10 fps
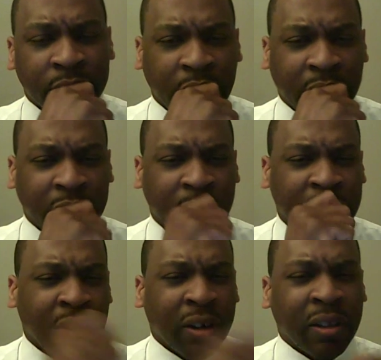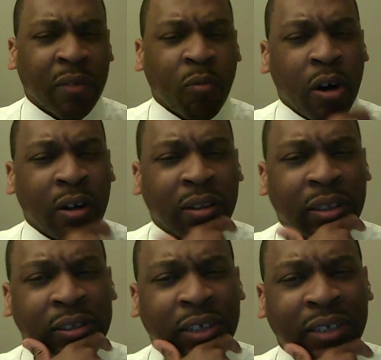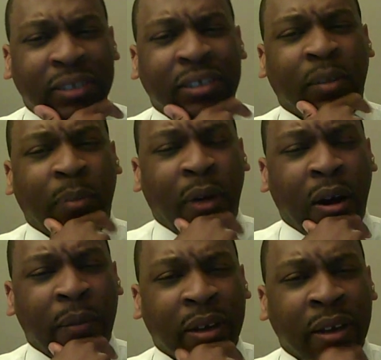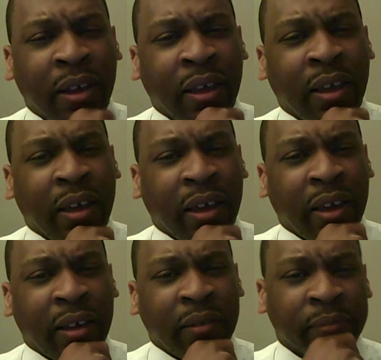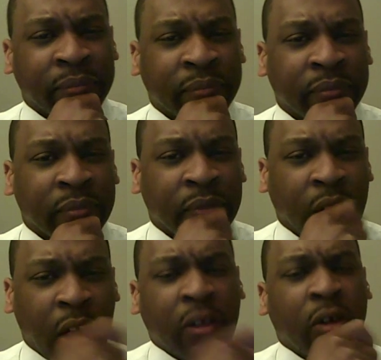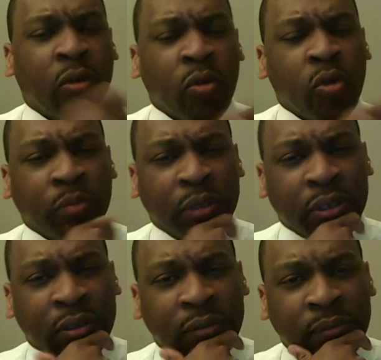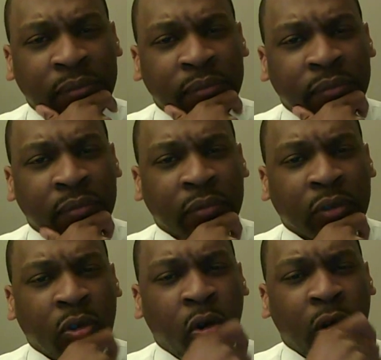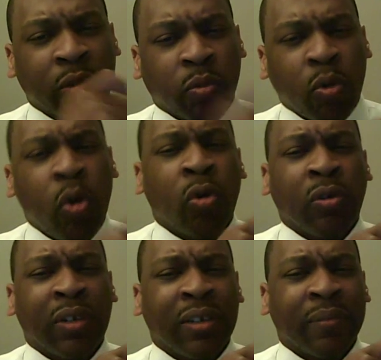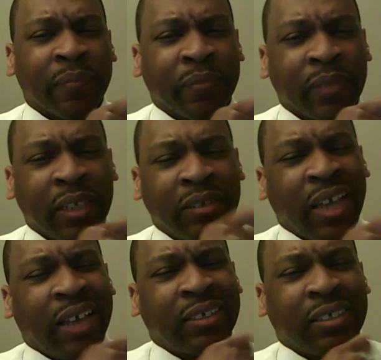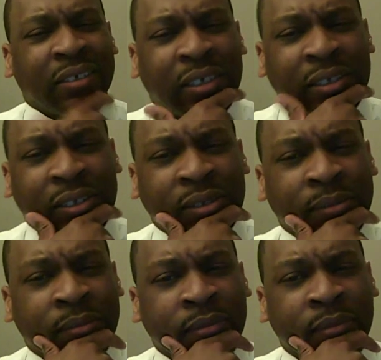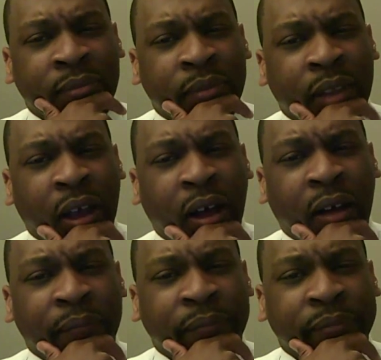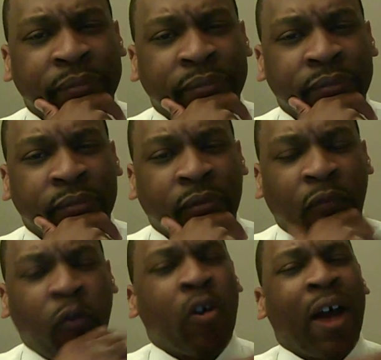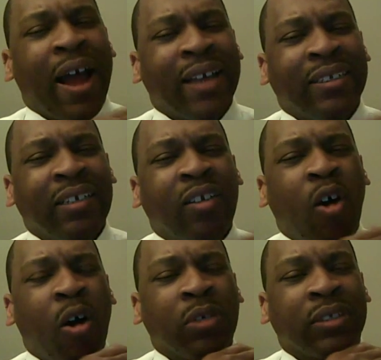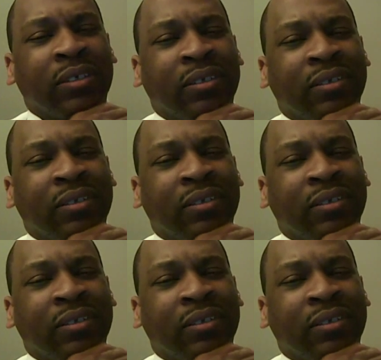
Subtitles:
As a result of the work of the Justice Department and other groups, courts ruled that Texas's voter ID law was